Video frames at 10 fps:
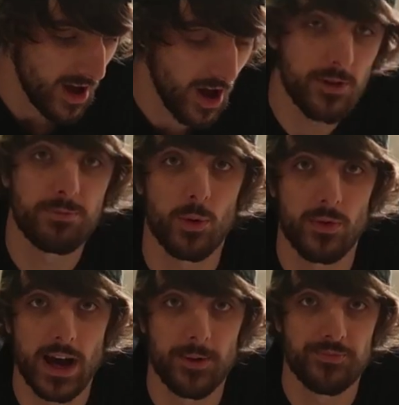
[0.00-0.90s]
I've bought
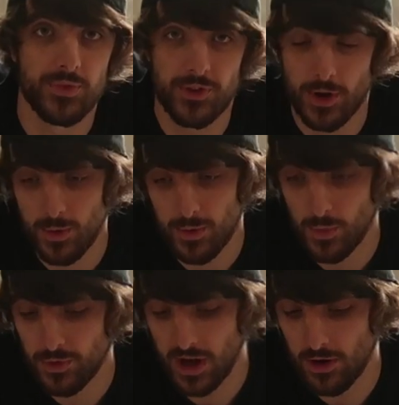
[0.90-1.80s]
that. So
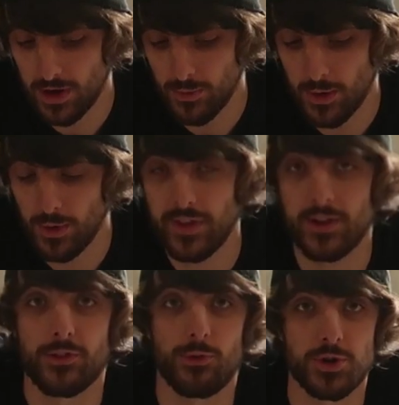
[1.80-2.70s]
currently we're at
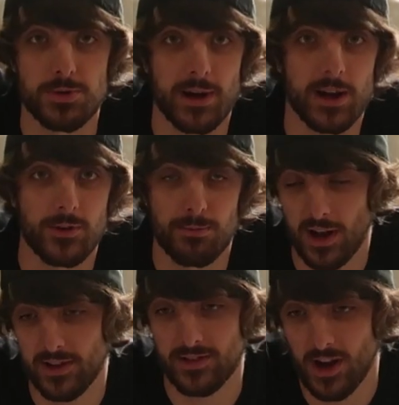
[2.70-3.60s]
£1,200
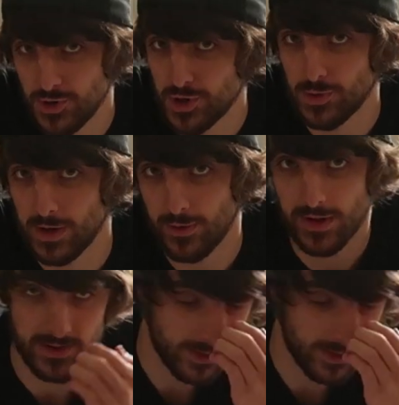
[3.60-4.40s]
plus 120 quid.